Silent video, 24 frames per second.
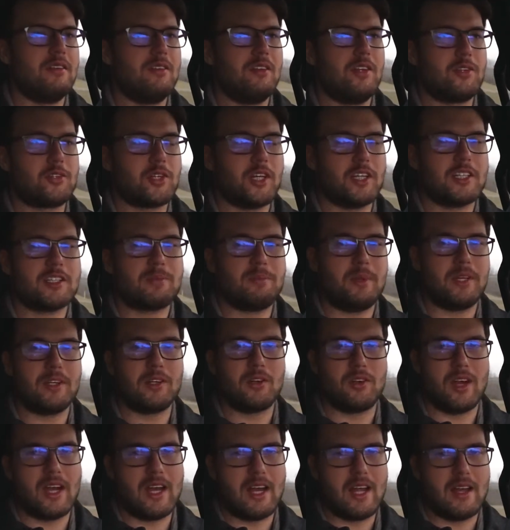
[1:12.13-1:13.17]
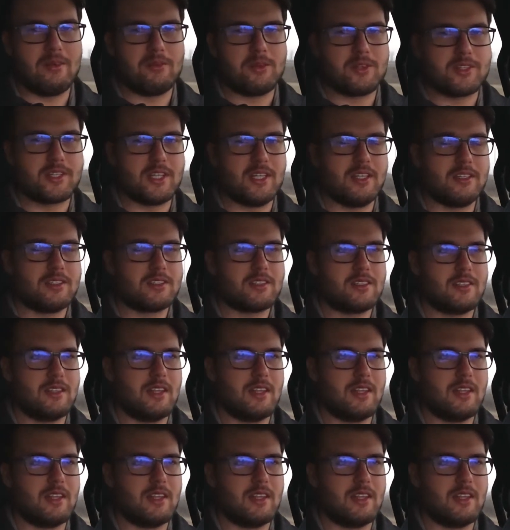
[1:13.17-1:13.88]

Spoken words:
the truck's been great ever since.